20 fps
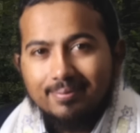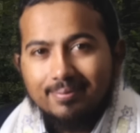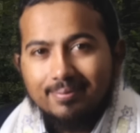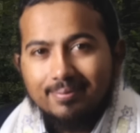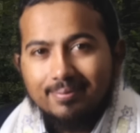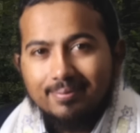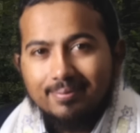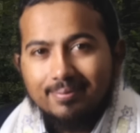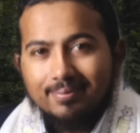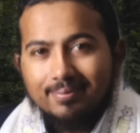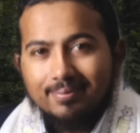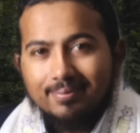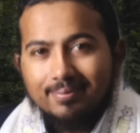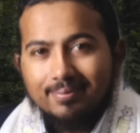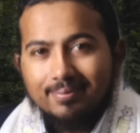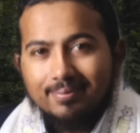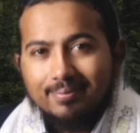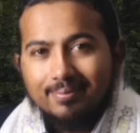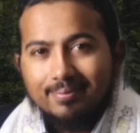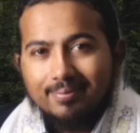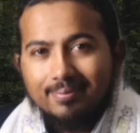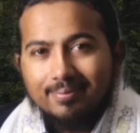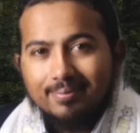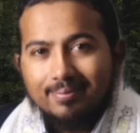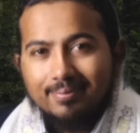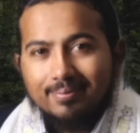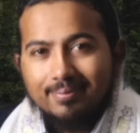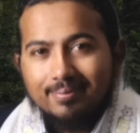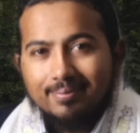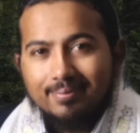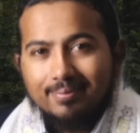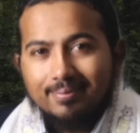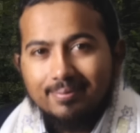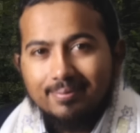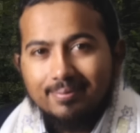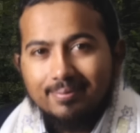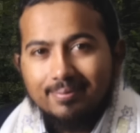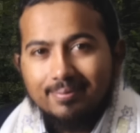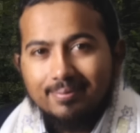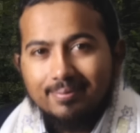
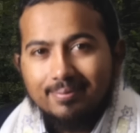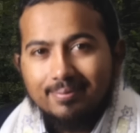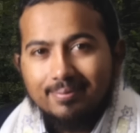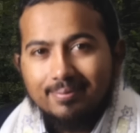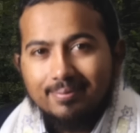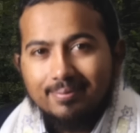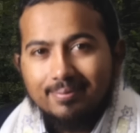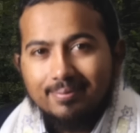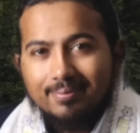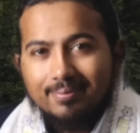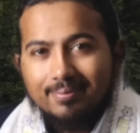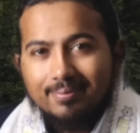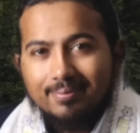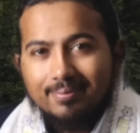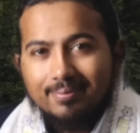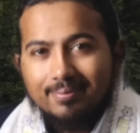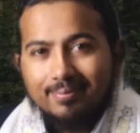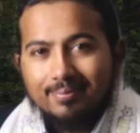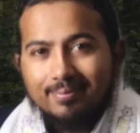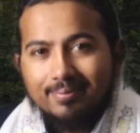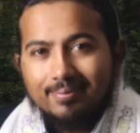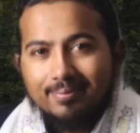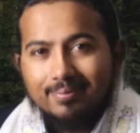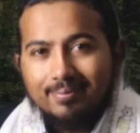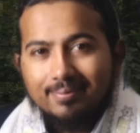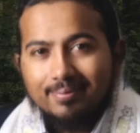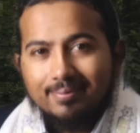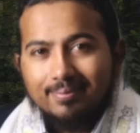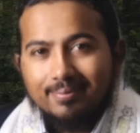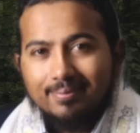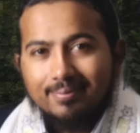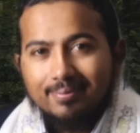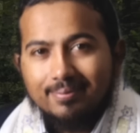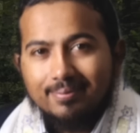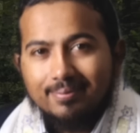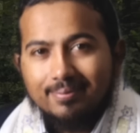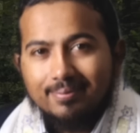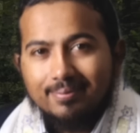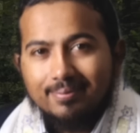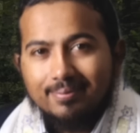
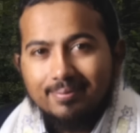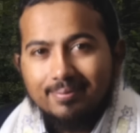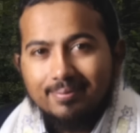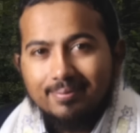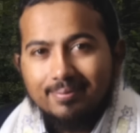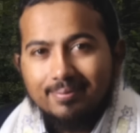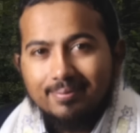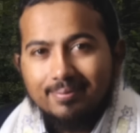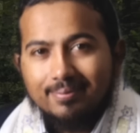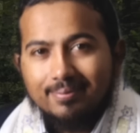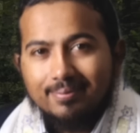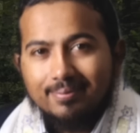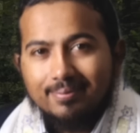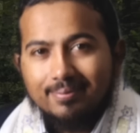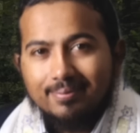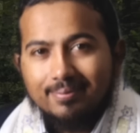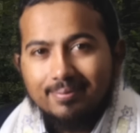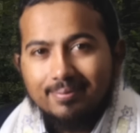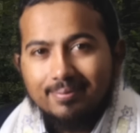(no lip movement)